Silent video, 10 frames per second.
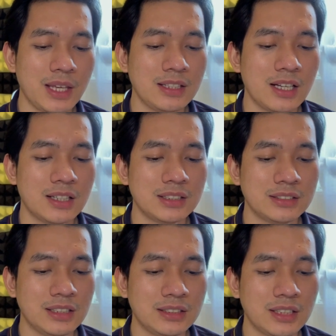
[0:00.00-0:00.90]
any other
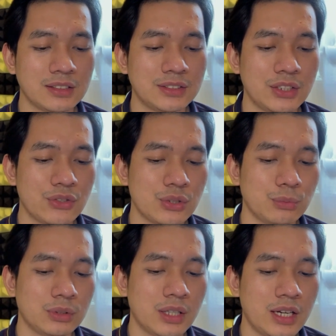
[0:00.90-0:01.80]
details that you
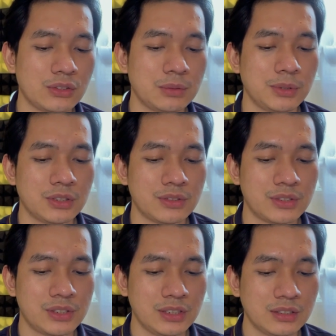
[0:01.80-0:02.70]
would like to be
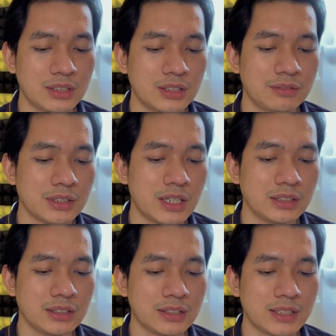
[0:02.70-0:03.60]
considered
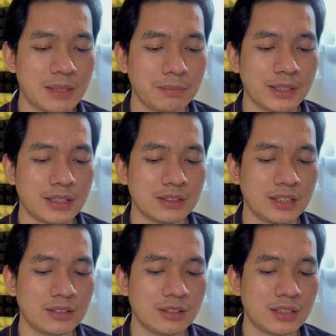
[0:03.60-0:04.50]
regarding this applicant
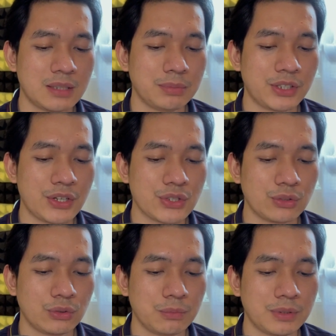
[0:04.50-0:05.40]
and their
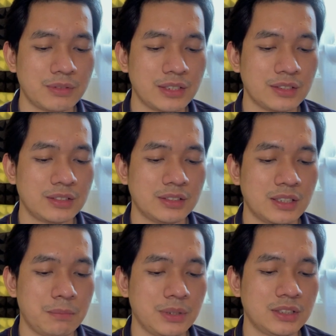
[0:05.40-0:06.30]
application to be registered
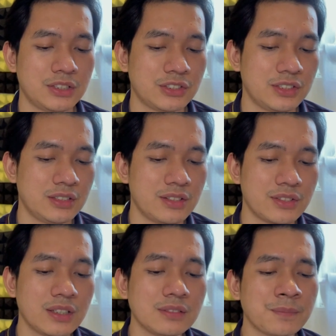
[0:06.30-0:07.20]
a British
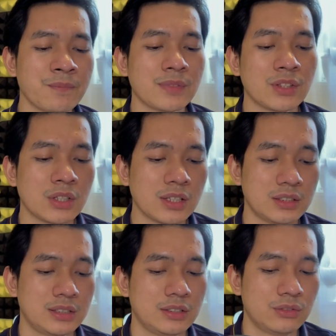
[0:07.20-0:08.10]
citizen?
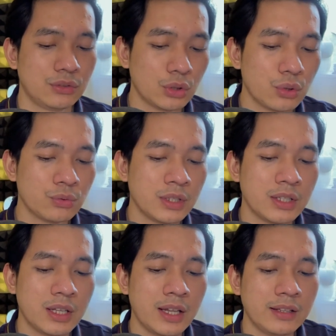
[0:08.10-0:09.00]
Said no.
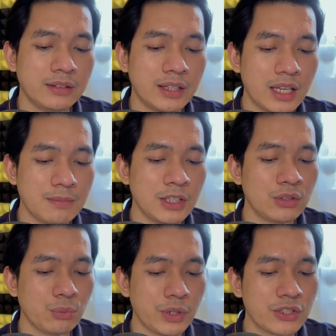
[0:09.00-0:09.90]
Name
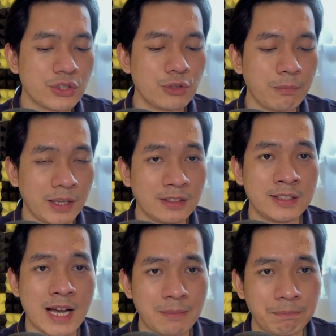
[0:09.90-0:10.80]
in which you made
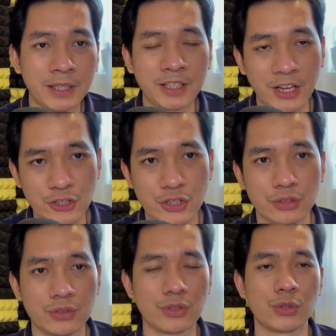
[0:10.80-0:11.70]
the
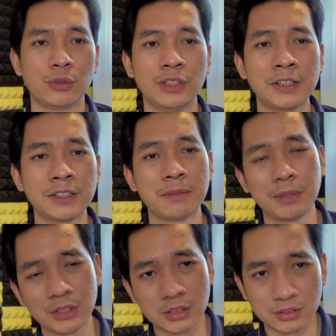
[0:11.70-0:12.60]
application. So this is a
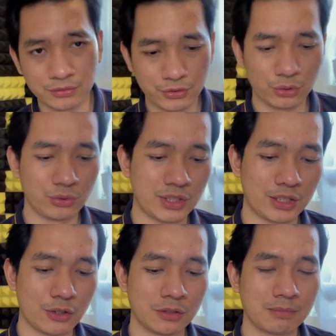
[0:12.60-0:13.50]
bit
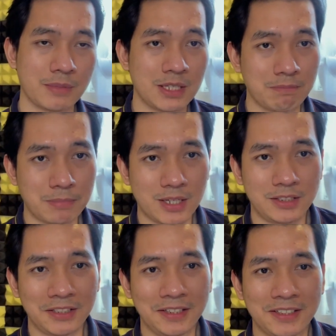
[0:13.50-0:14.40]
confusing on my
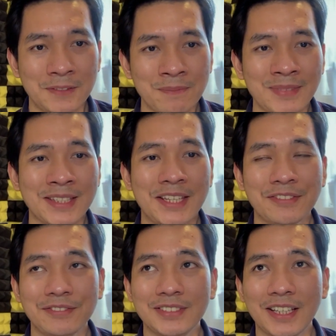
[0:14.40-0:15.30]
part
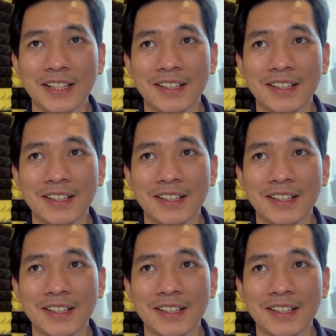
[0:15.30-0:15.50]
if they